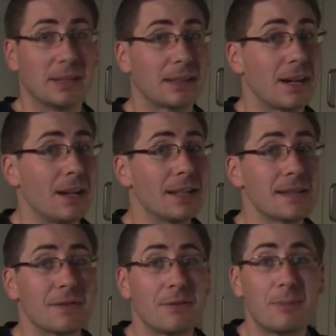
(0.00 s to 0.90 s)
tons
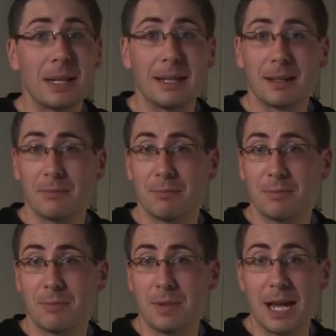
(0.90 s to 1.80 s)
of
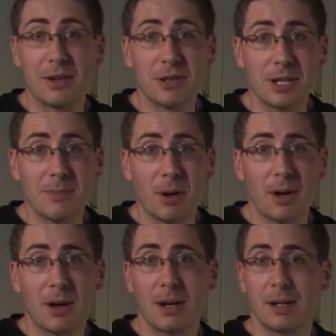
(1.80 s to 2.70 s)
energy
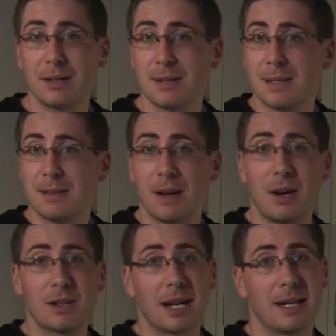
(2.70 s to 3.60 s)
bars,
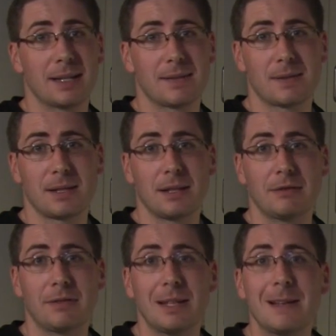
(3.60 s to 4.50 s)
all kinds of
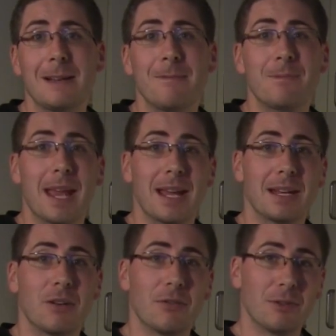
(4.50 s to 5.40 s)
stuff.
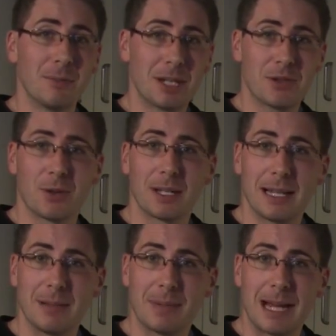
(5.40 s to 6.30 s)
And over my short
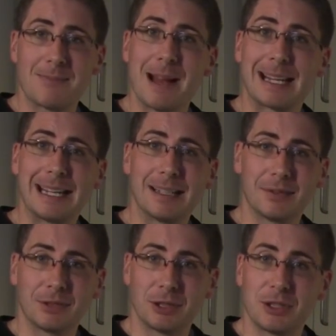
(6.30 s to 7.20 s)
time backpacking,
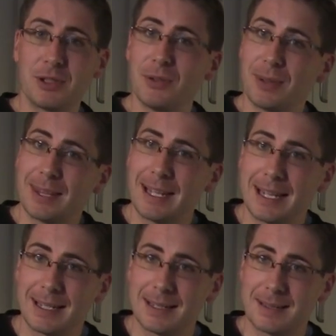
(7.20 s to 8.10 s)
I've learned two
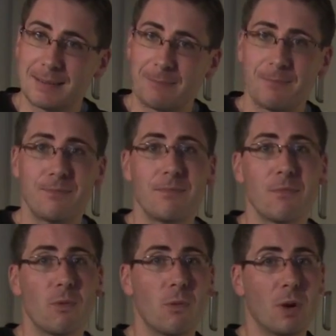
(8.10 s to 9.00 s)
things.
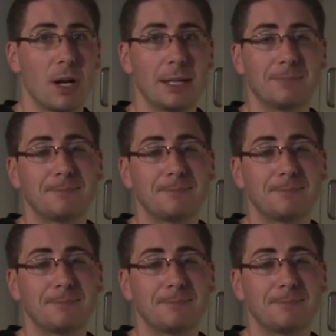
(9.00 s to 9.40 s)
One,